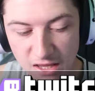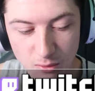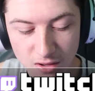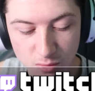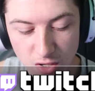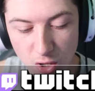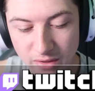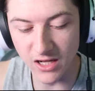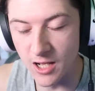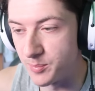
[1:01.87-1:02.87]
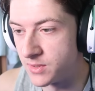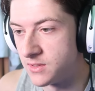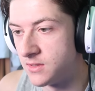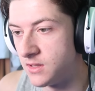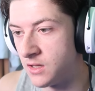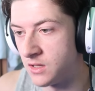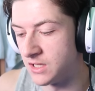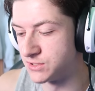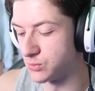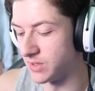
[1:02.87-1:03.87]
Now that while we're loading up,
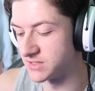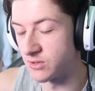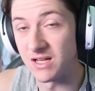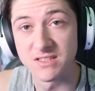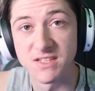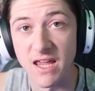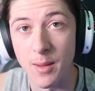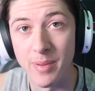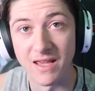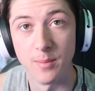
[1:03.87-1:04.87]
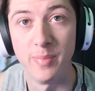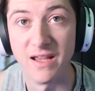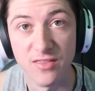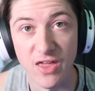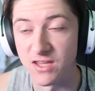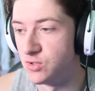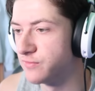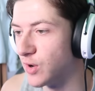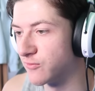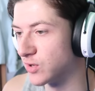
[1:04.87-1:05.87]
uh, as always, I would like to say a big, big thank
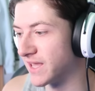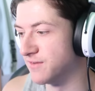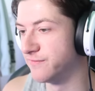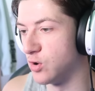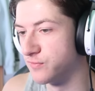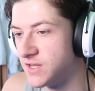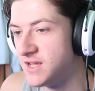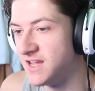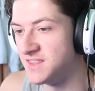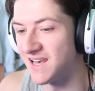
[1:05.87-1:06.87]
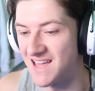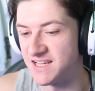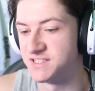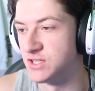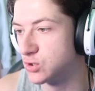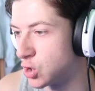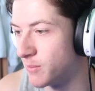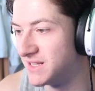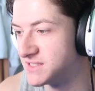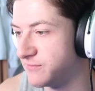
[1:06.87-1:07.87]
you for everyone getting involved in the likes, in the
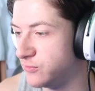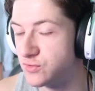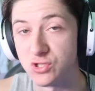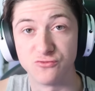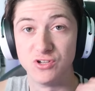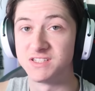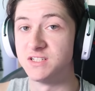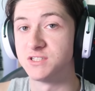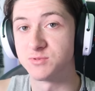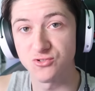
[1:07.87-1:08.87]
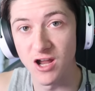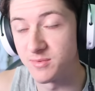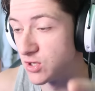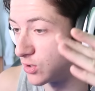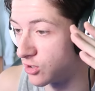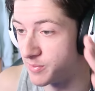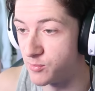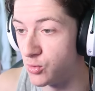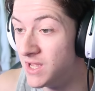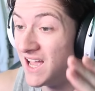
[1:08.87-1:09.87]
comments. If you've just recently subscribed, I know a lot of
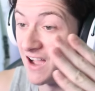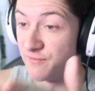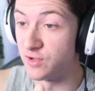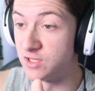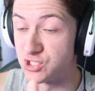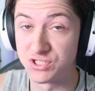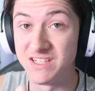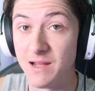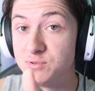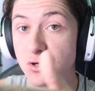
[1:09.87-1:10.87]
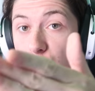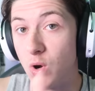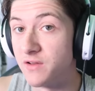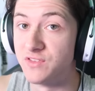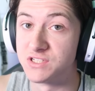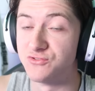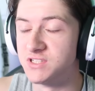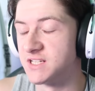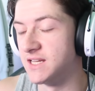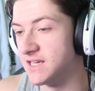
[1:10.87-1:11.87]
people have uh, just seen episode one of this
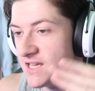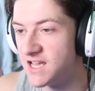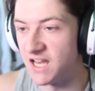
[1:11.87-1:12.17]
recently and